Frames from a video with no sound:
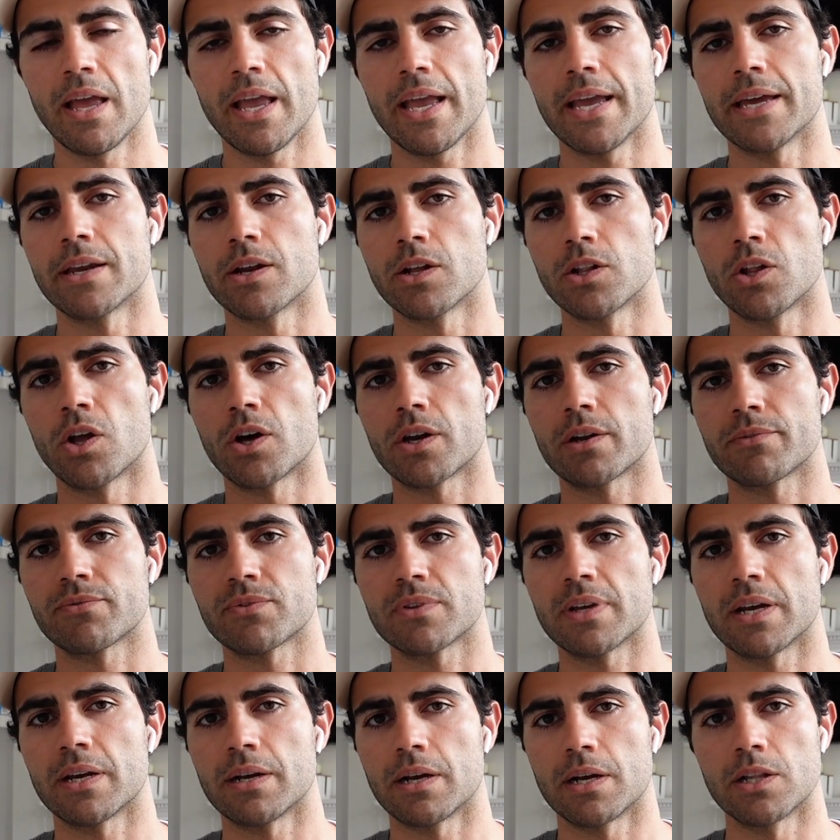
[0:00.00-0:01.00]
And a lot
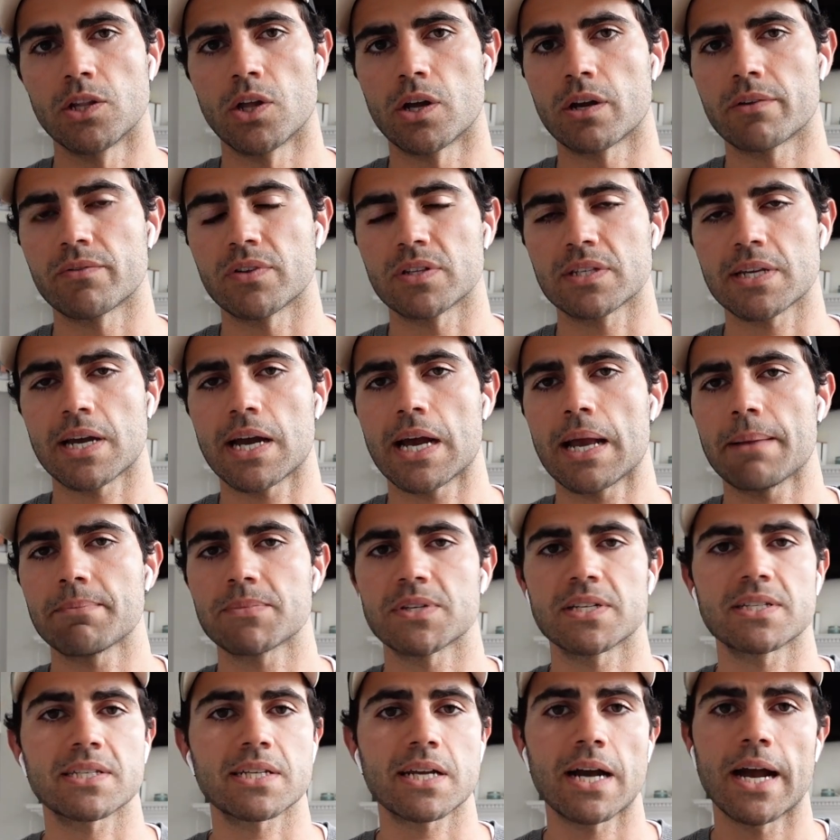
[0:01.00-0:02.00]
of the times,
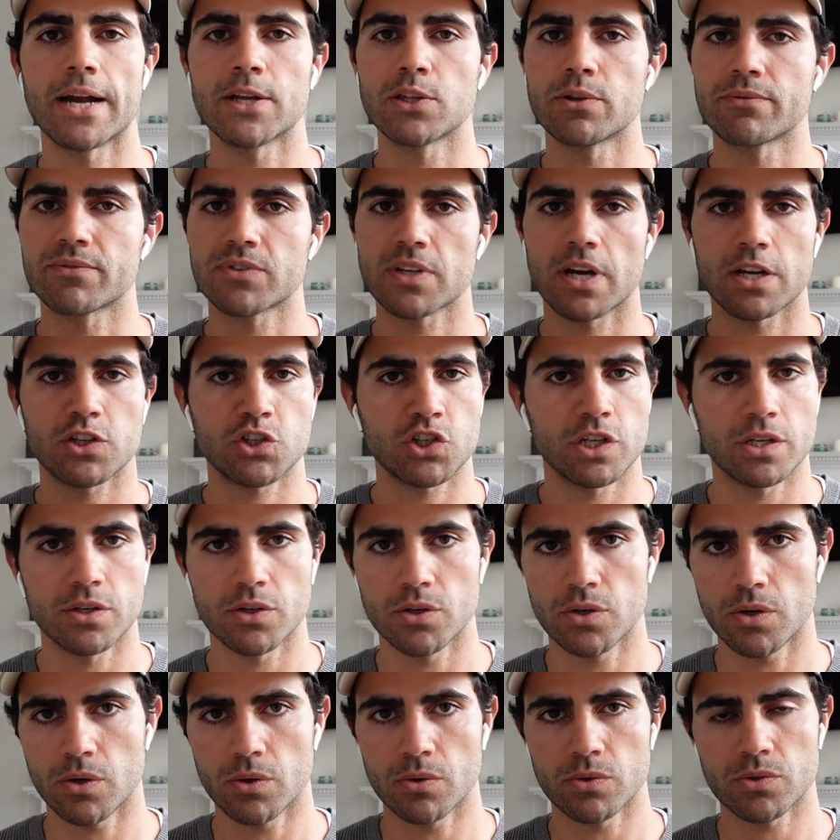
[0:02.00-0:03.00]
it's kind of touch and
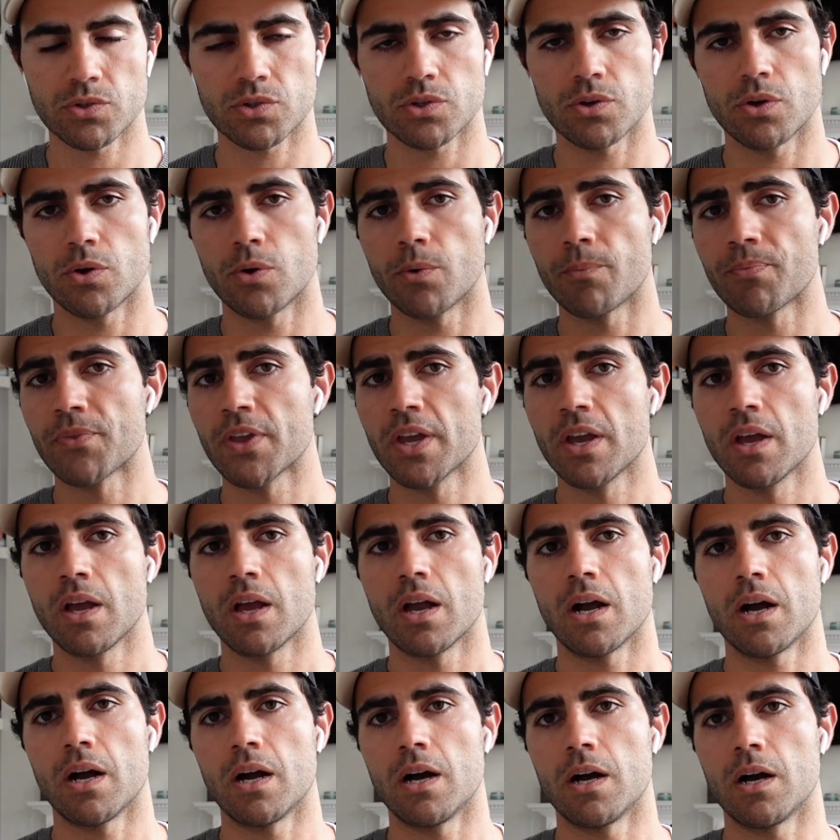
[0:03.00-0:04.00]
go. So
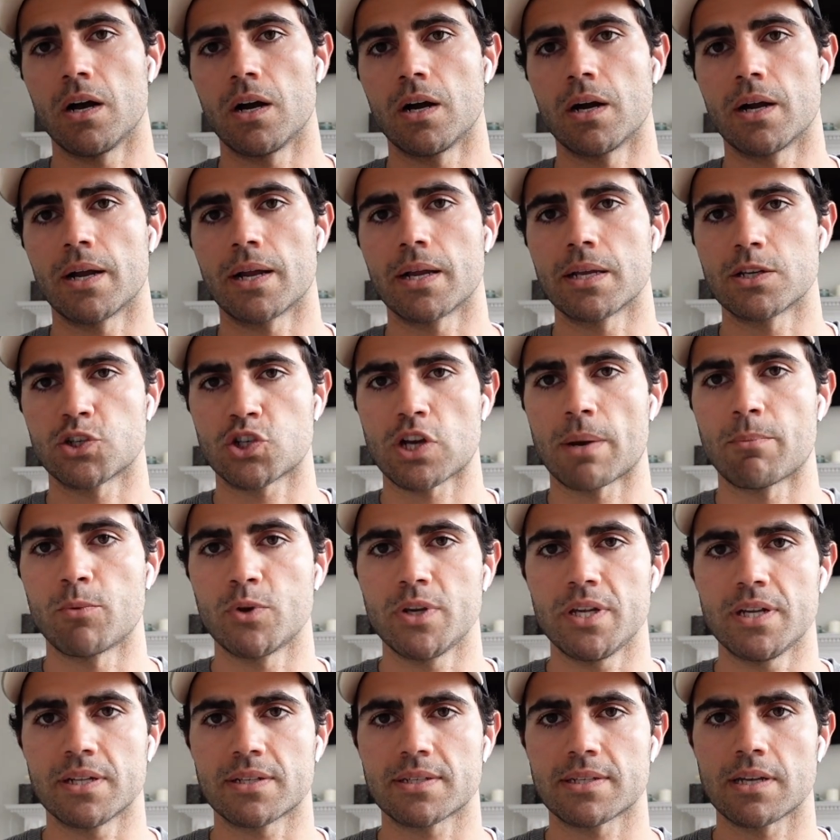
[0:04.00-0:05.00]

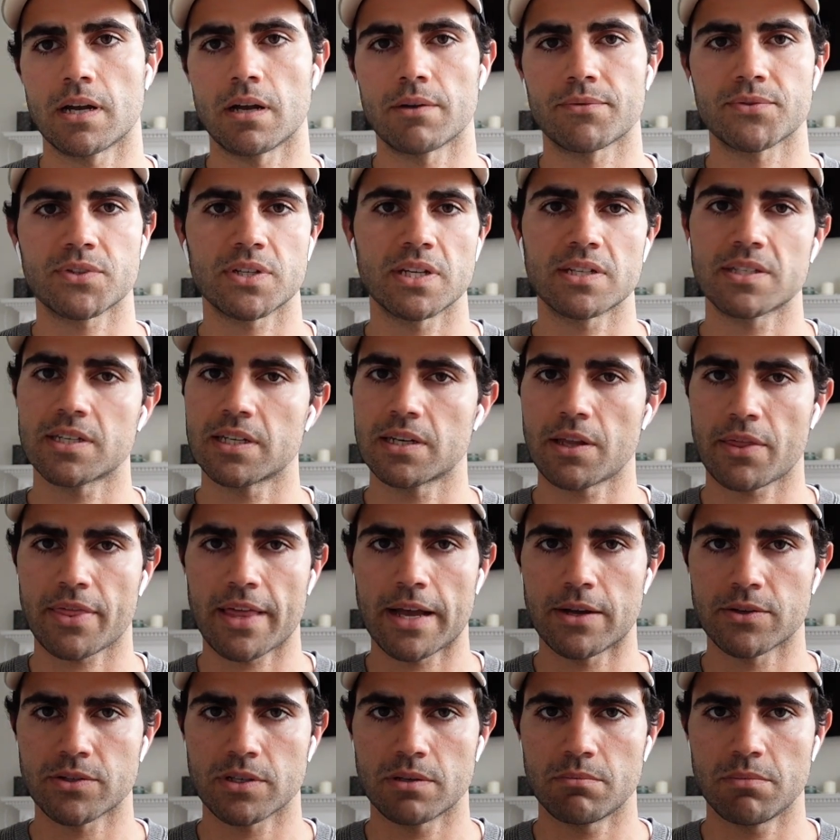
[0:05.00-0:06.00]
Chamonix itself sits at
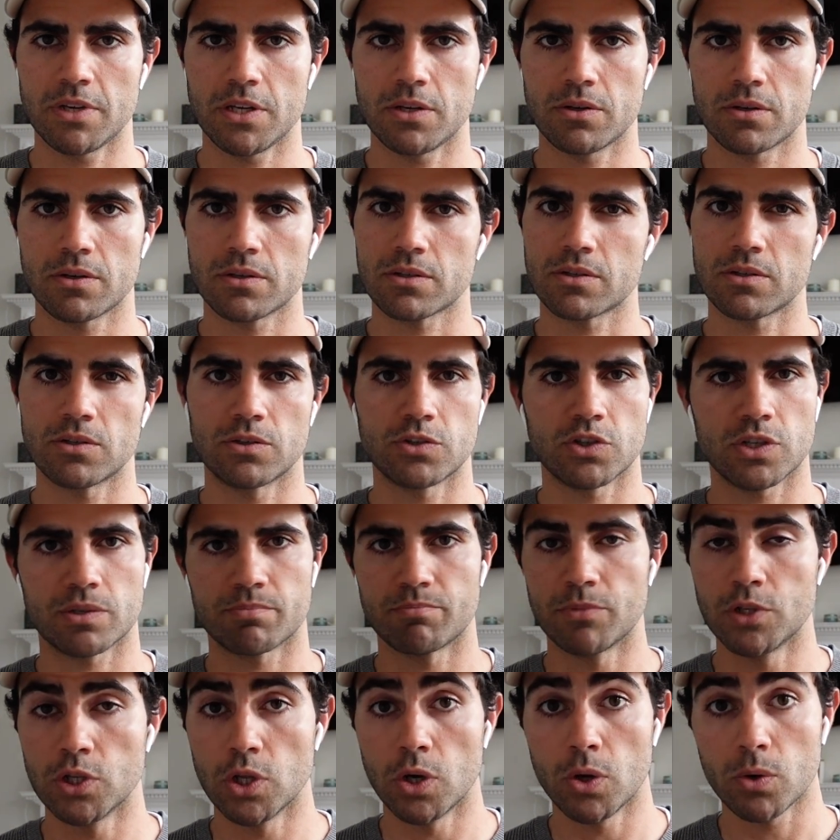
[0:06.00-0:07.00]
1,000 meters,
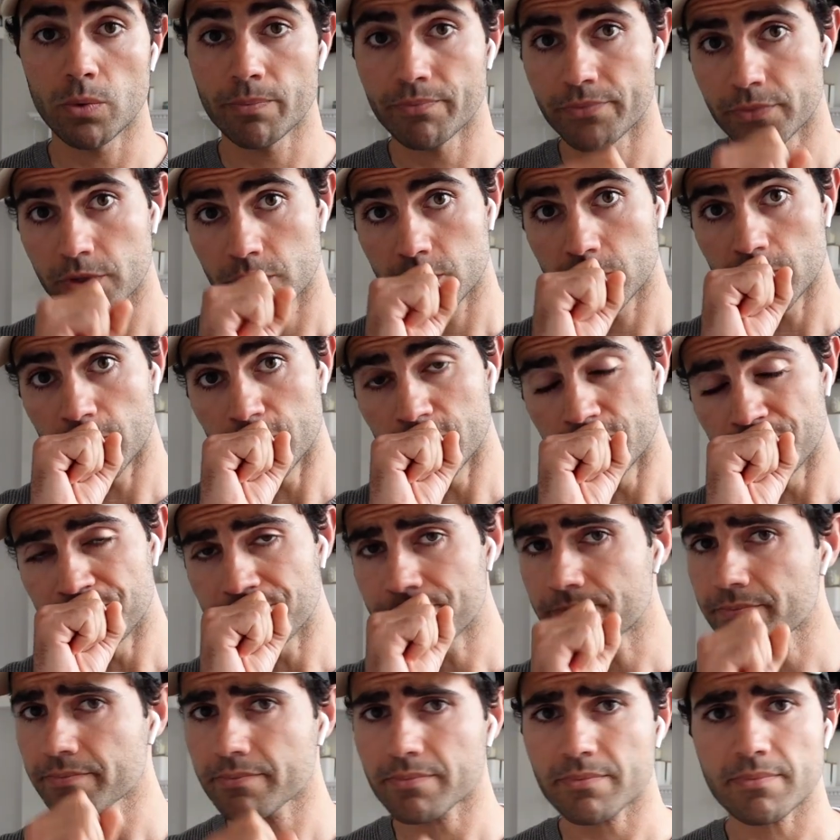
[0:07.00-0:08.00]
just below, so
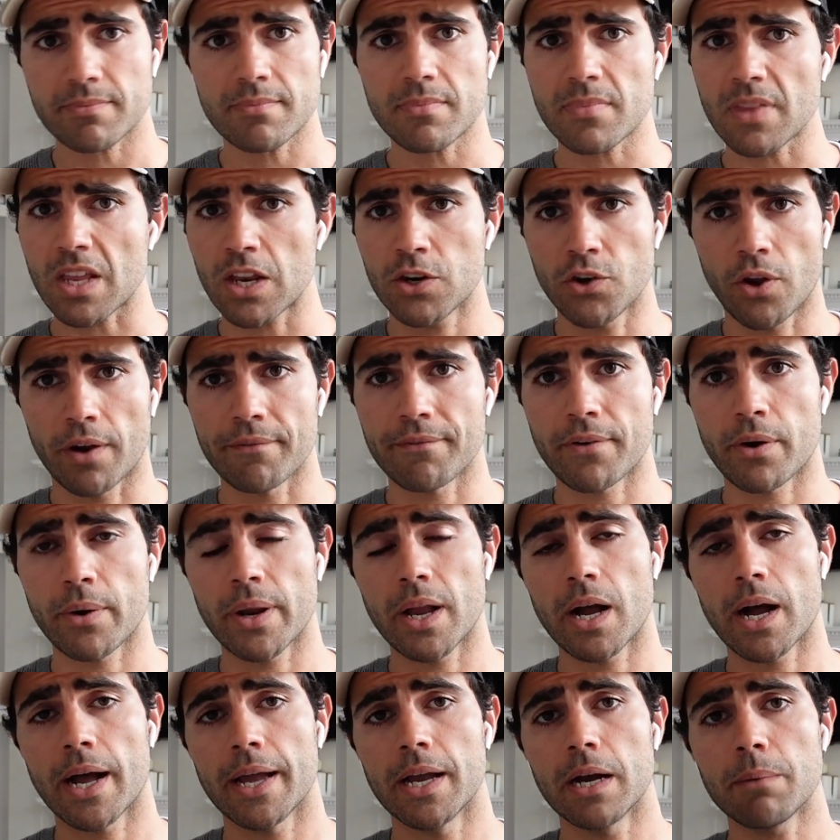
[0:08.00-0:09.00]
not
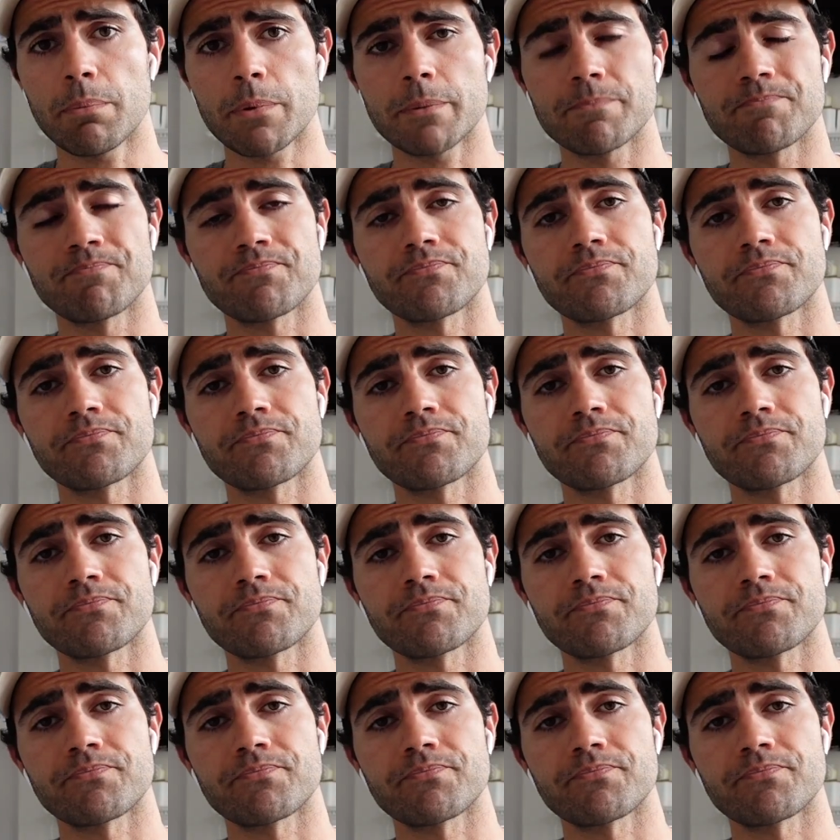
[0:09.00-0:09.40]
very high up.